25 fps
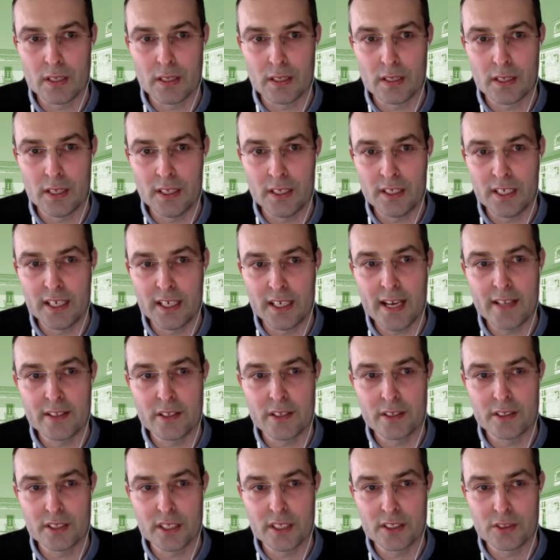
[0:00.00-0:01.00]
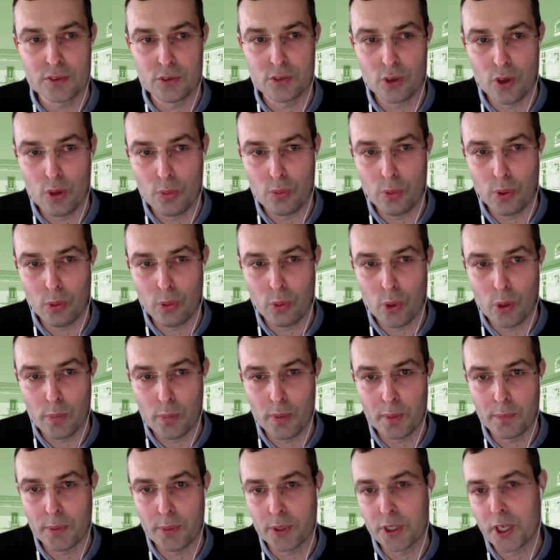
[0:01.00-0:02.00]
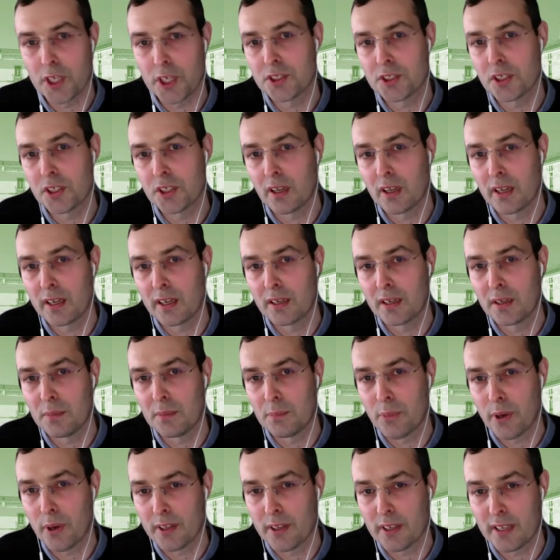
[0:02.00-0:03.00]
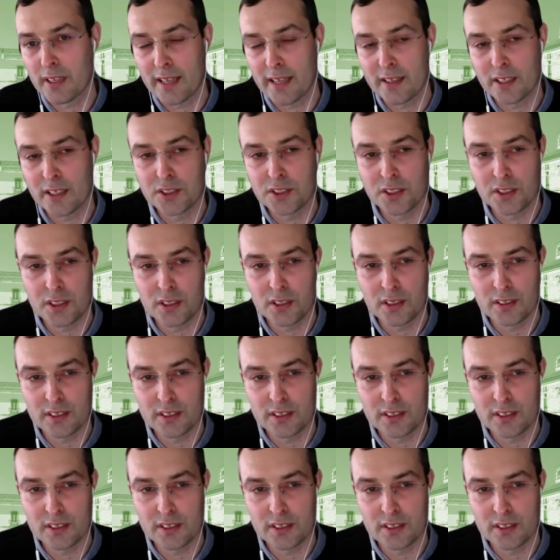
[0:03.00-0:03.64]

indicators, as global warming potential and embodied energy,